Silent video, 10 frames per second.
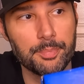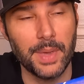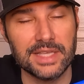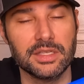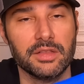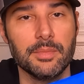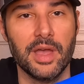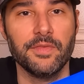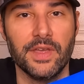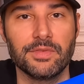basically
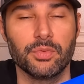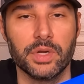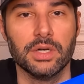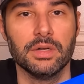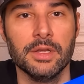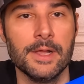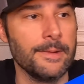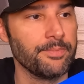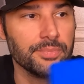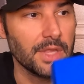my favorite reel.
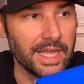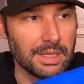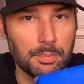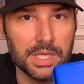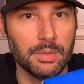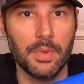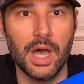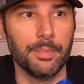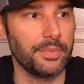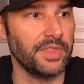I can beat them
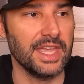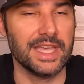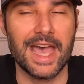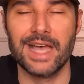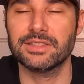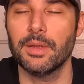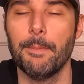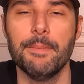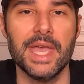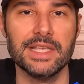up. They cast
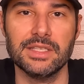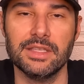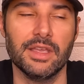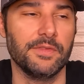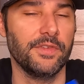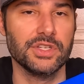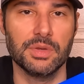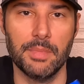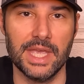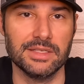amazing. They fish
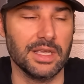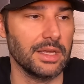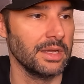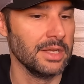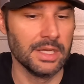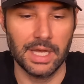amazing.